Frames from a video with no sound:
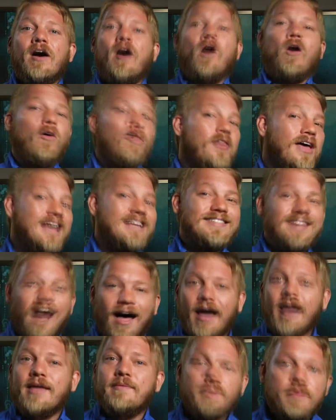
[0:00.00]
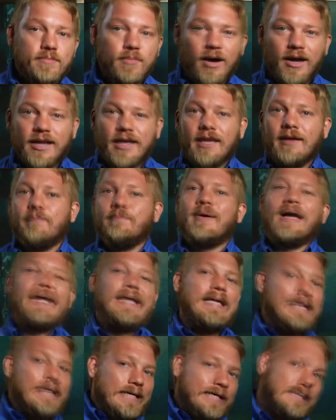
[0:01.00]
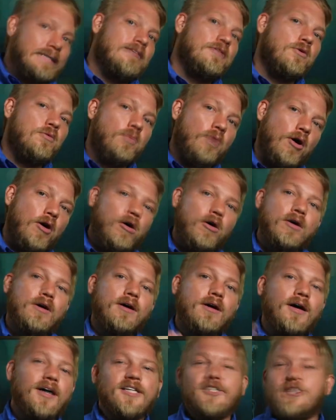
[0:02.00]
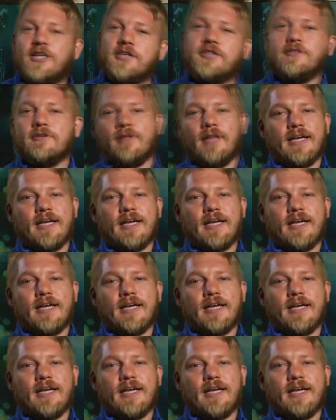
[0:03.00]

all that time and money, by getting the wrong adjuster